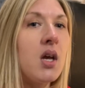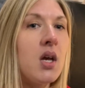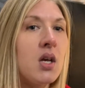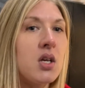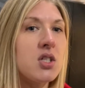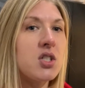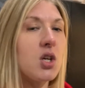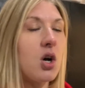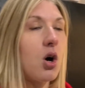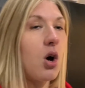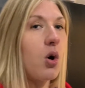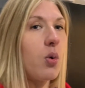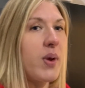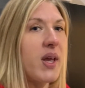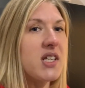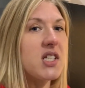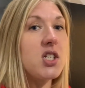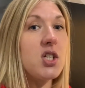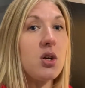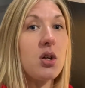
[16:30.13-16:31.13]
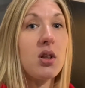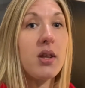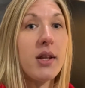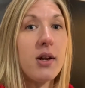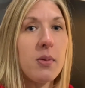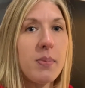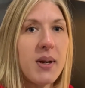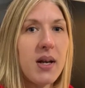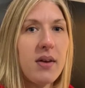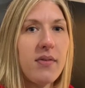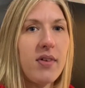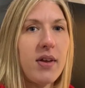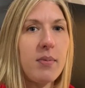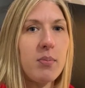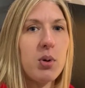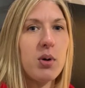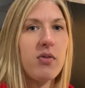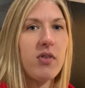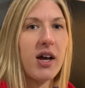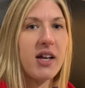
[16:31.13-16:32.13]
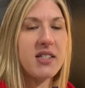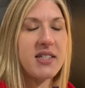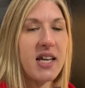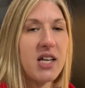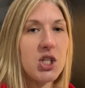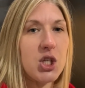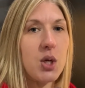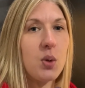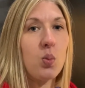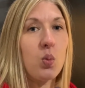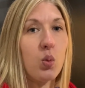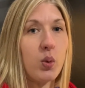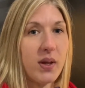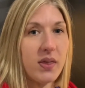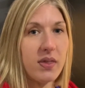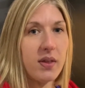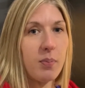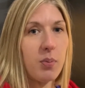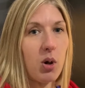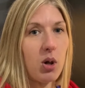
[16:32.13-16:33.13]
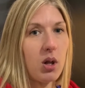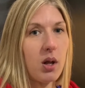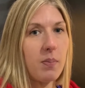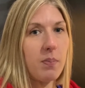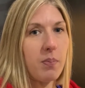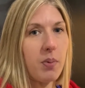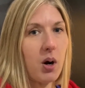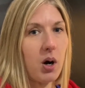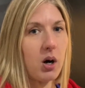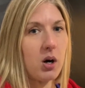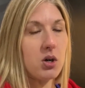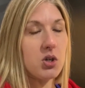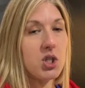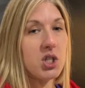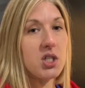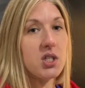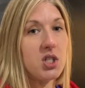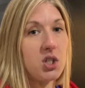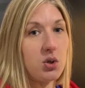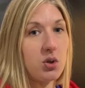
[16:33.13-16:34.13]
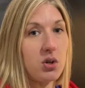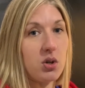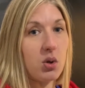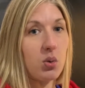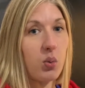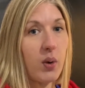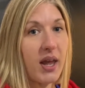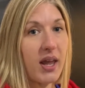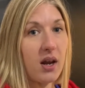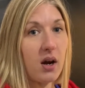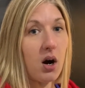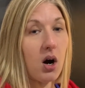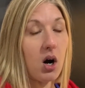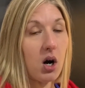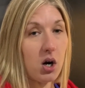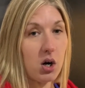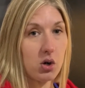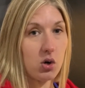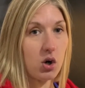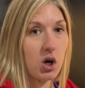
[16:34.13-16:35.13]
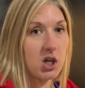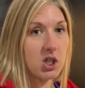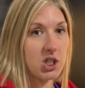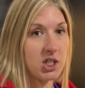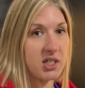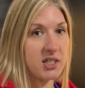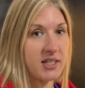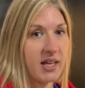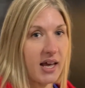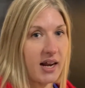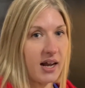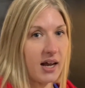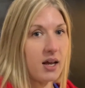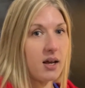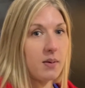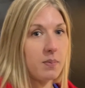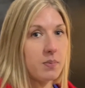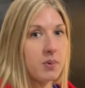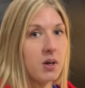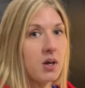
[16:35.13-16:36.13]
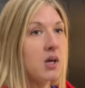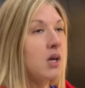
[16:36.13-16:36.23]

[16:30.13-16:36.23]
So we had to do a little bit of improvisation with the pull-up bar just due to the way our garage is set up.